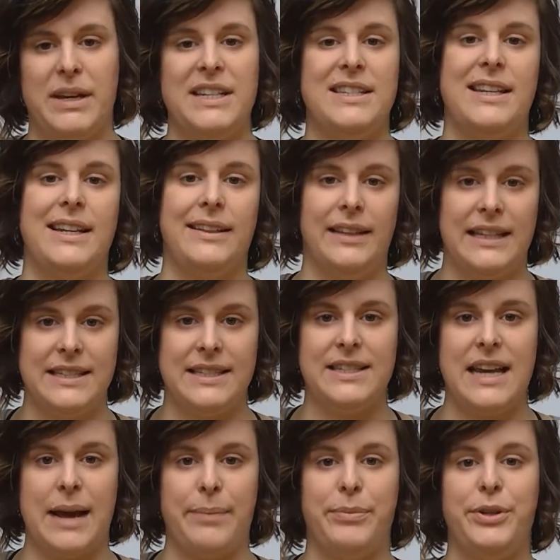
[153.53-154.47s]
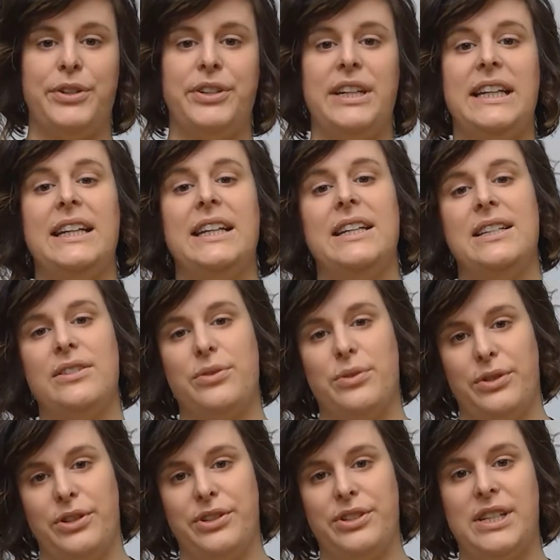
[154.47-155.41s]
I say, let's tap your knees
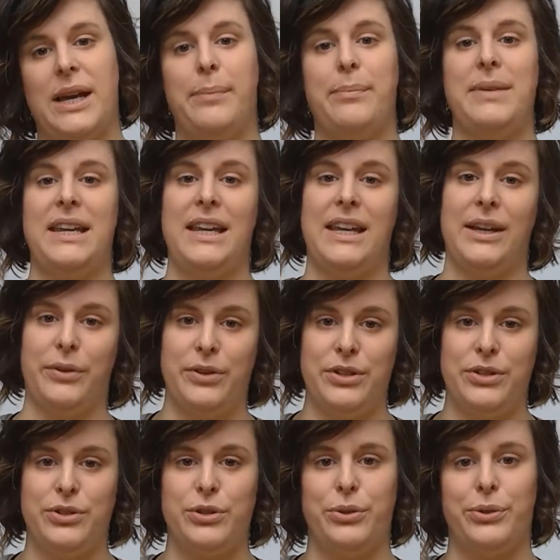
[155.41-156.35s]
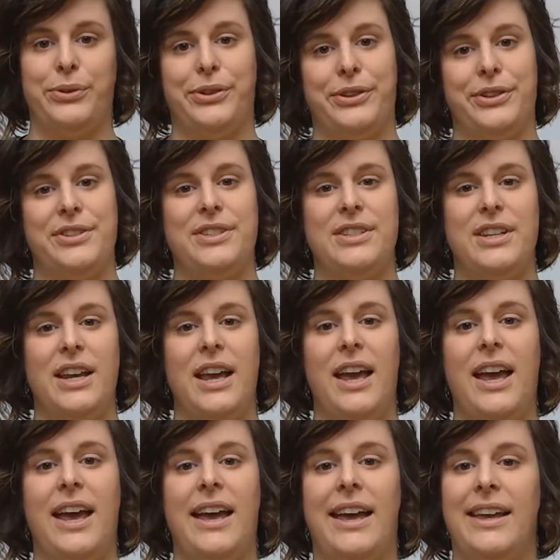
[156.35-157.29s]
or your tummy or your shoulders,
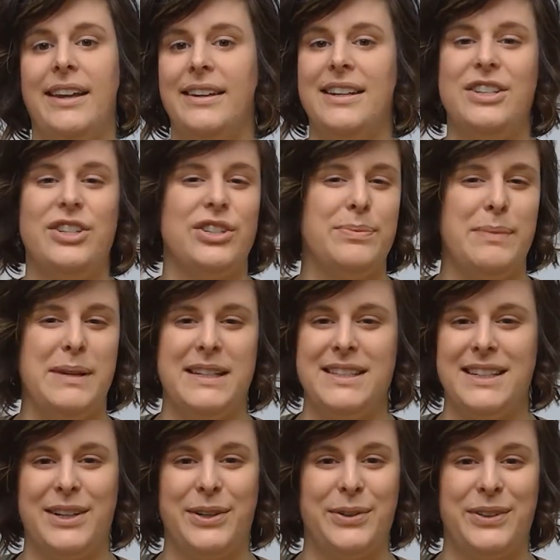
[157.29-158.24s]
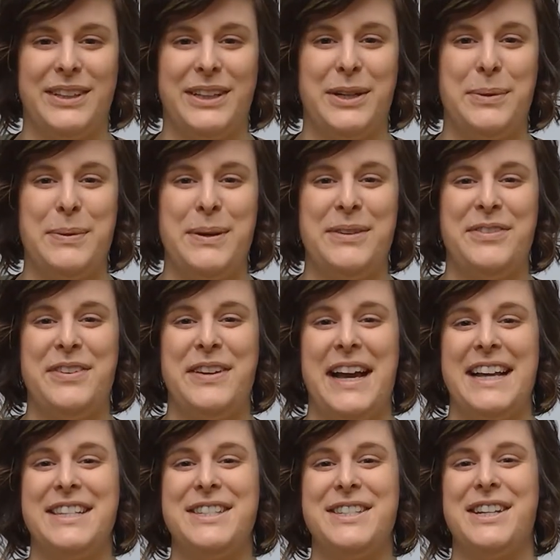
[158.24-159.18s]
and it just makes it go a little bit
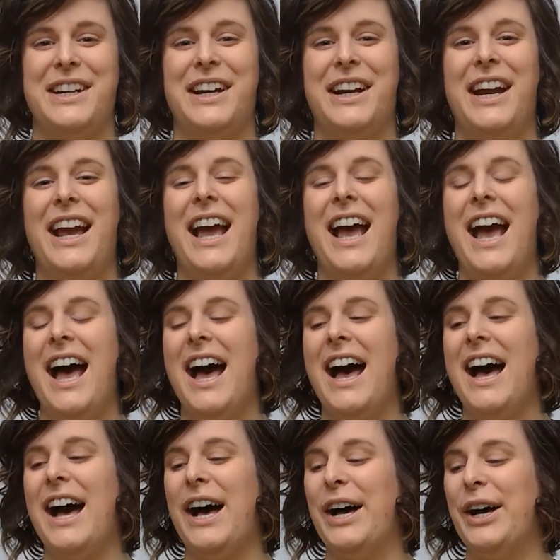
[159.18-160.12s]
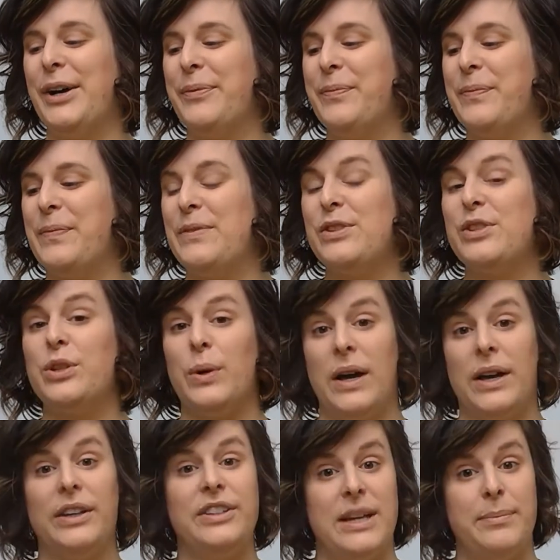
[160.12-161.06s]
faster. So
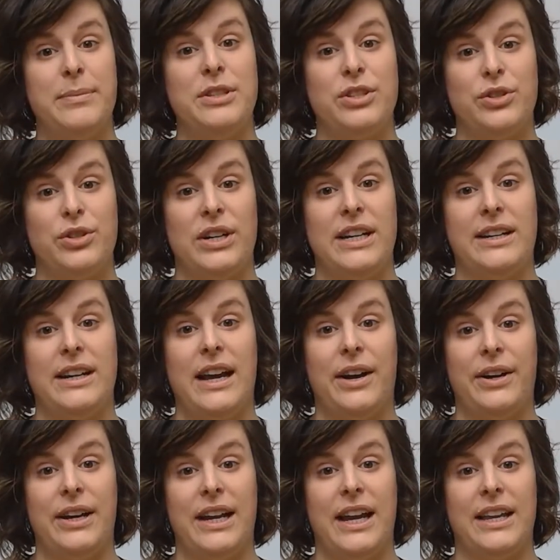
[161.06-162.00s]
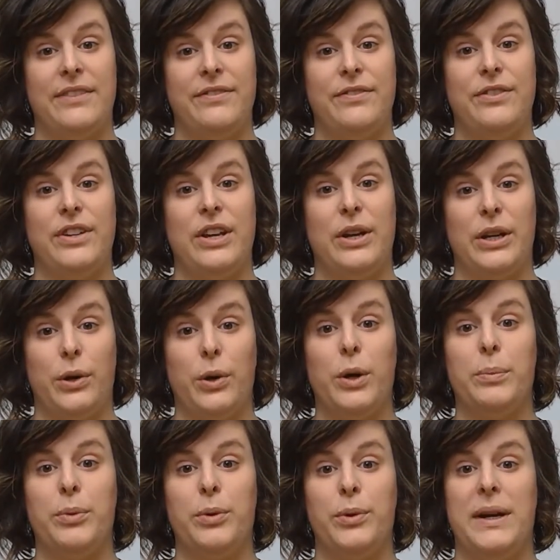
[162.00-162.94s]
I'll demonstrate how I kind of
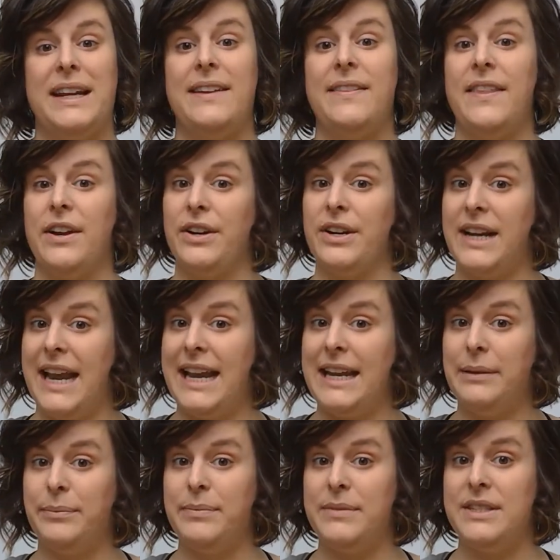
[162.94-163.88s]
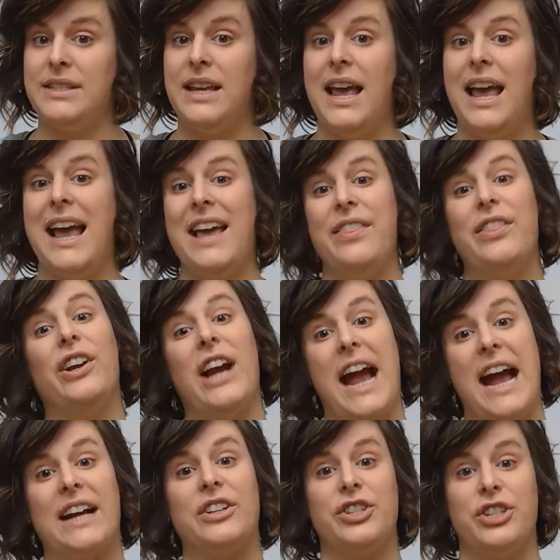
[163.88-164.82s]
incorporate their names and their
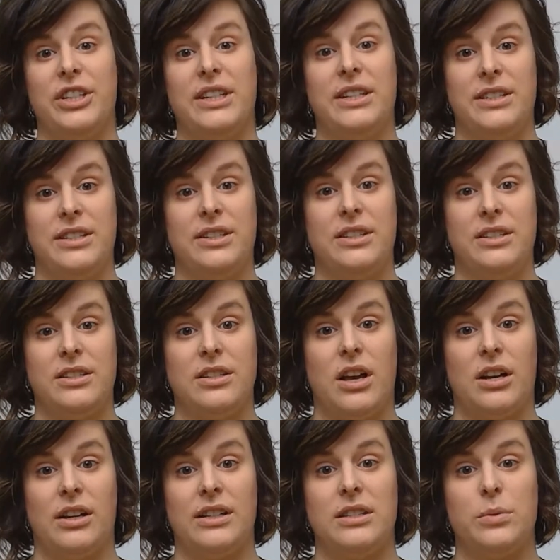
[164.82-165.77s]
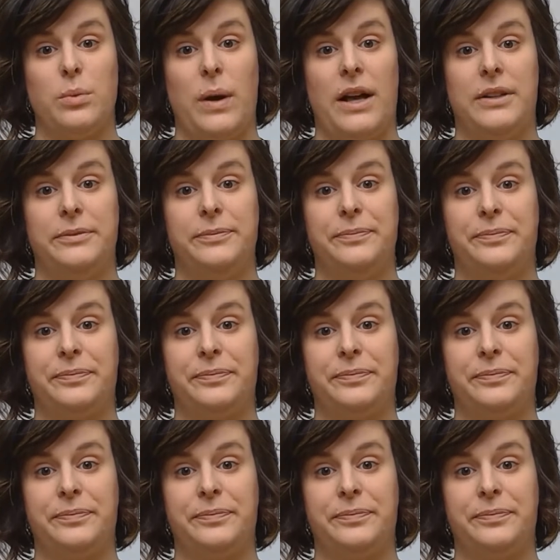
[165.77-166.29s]
action into the song as well.